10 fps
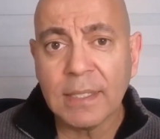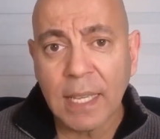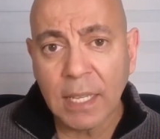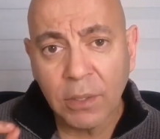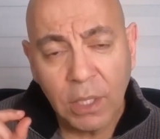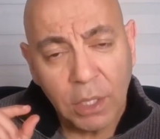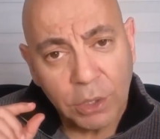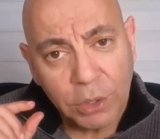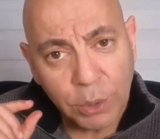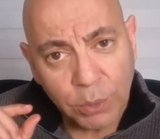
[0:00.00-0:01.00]
that
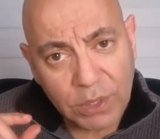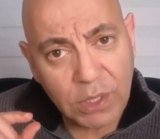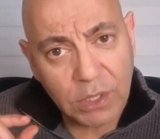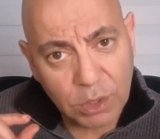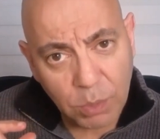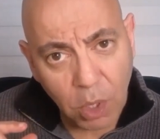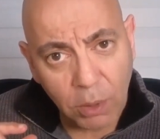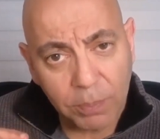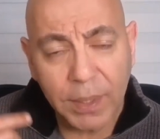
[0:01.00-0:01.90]
the risk is small